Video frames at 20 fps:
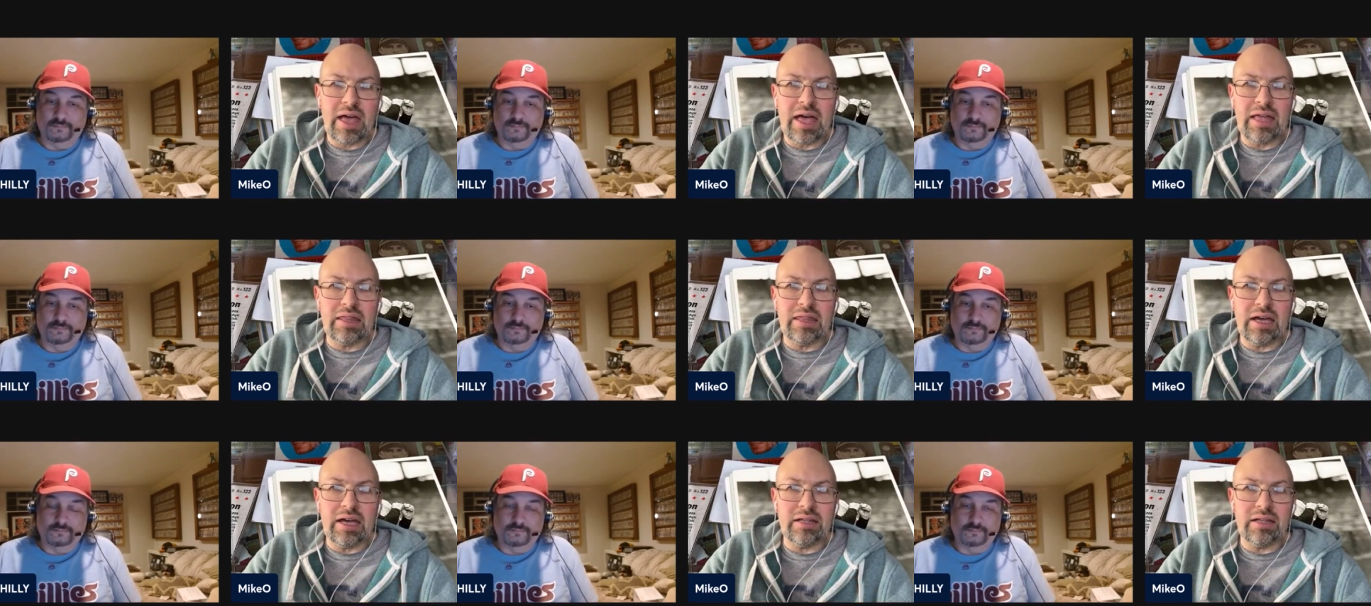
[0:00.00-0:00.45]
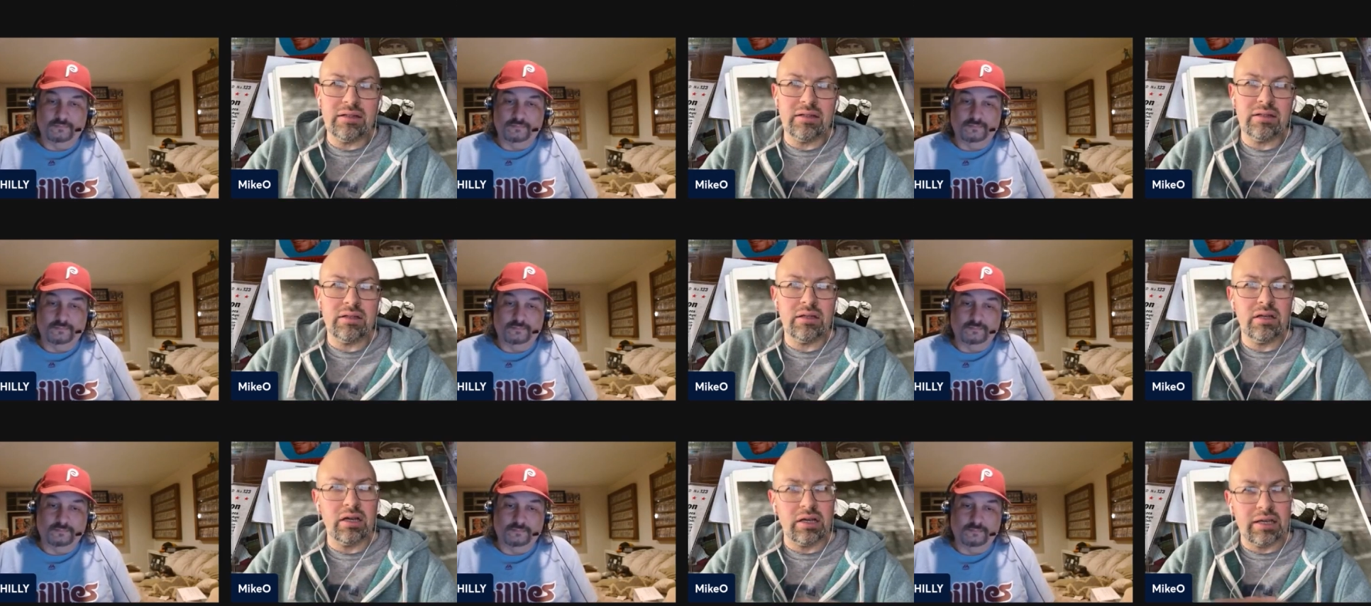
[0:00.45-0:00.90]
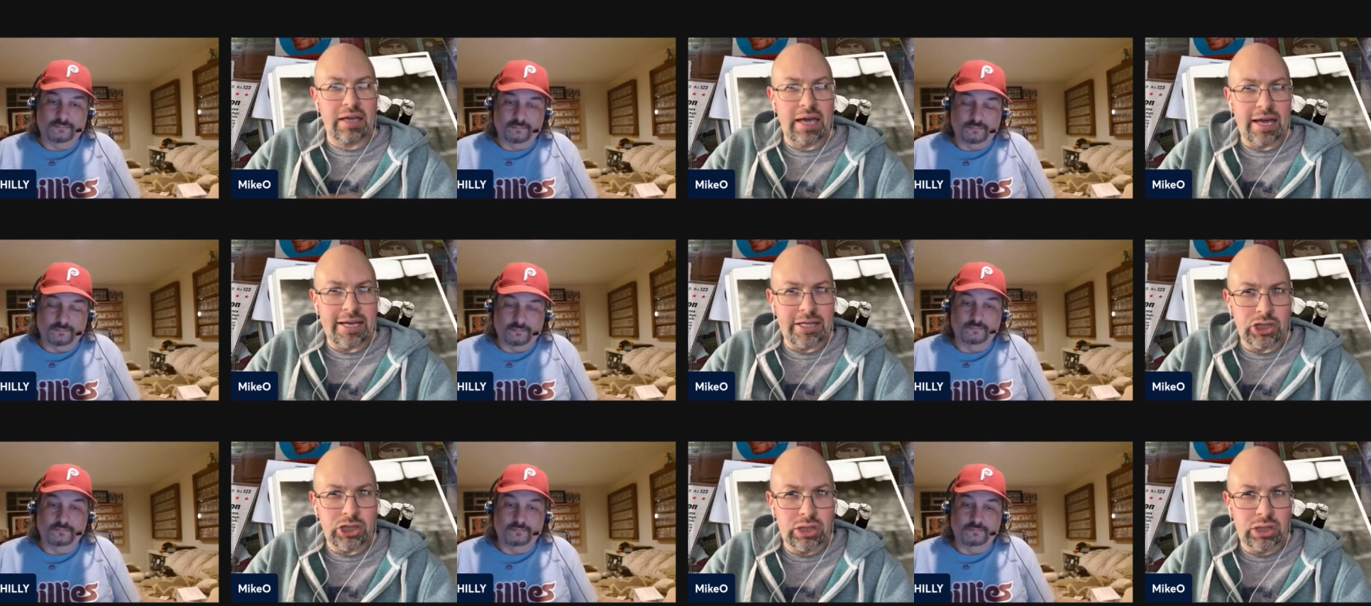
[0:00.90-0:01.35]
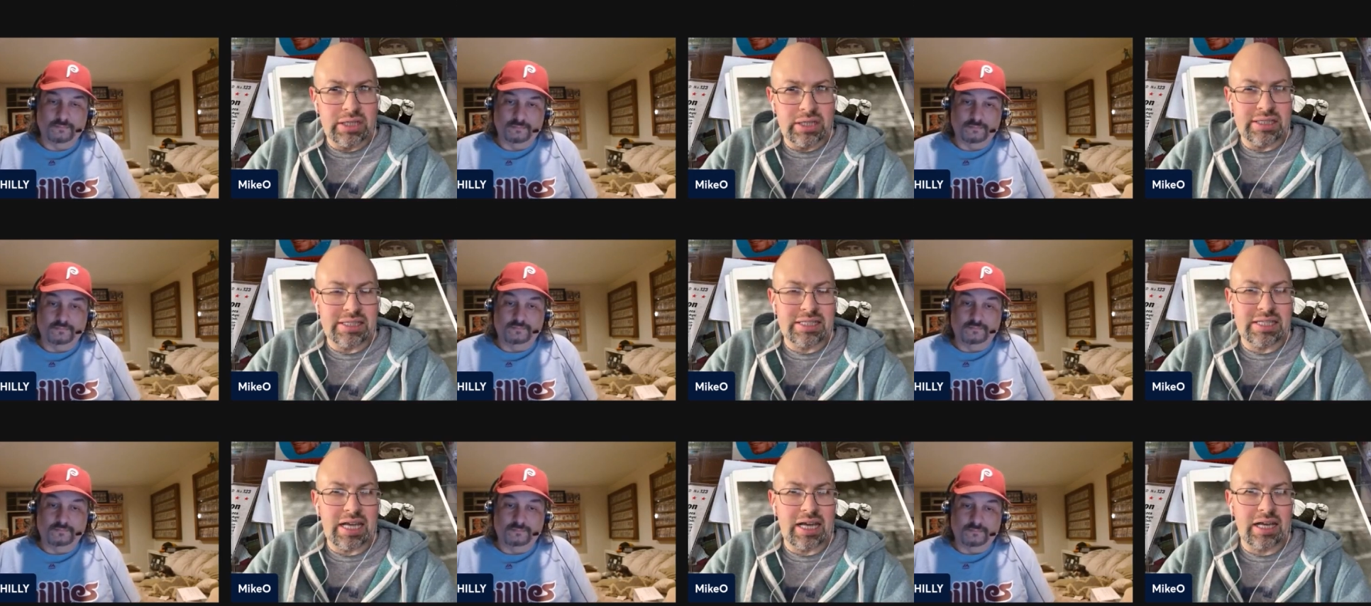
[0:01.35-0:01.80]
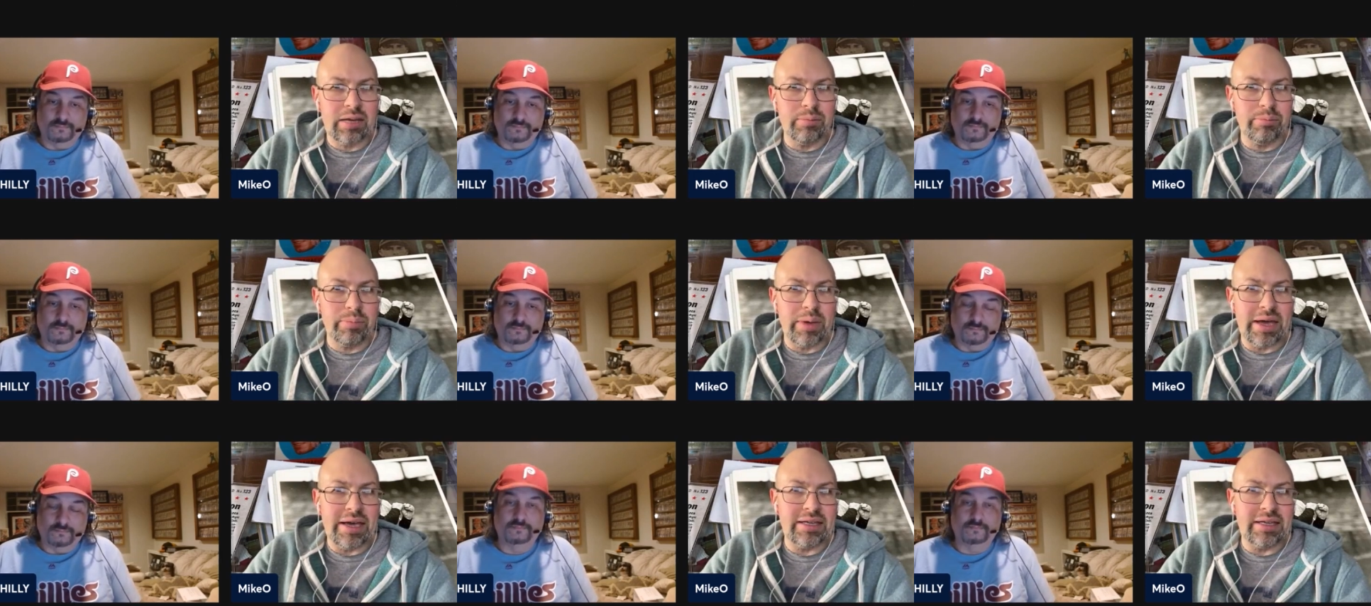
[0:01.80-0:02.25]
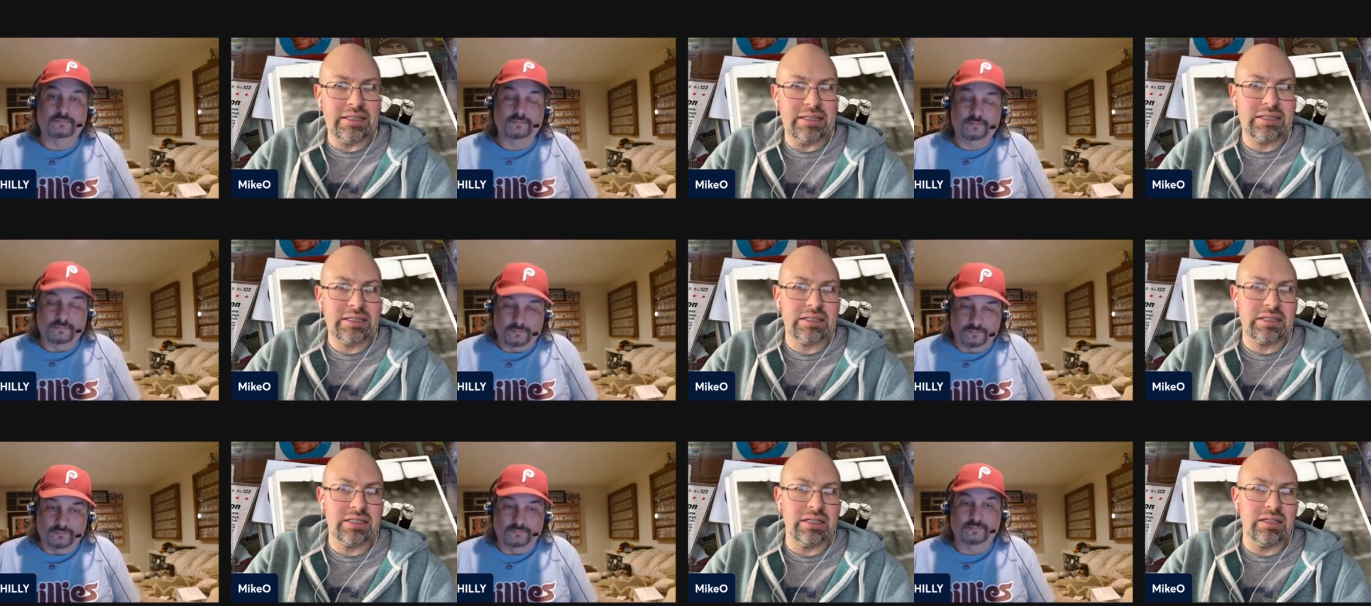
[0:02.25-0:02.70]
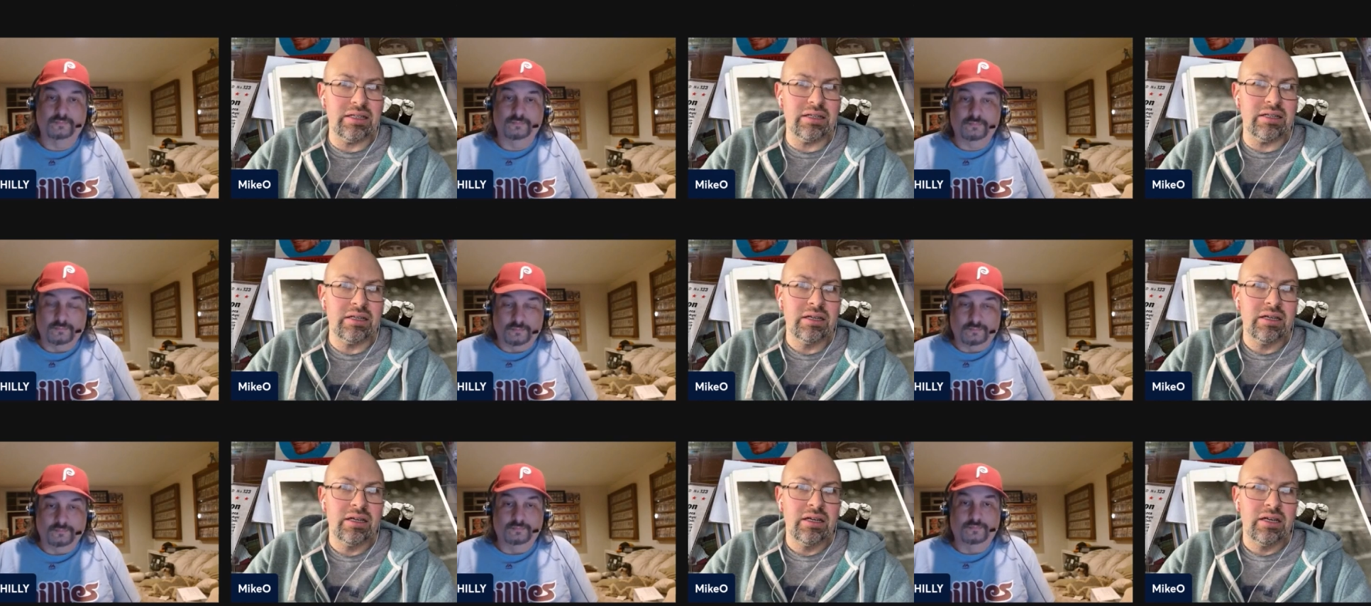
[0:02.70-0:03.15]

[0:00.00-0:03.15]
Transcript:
Speaker 1: and then occasionally at second base, and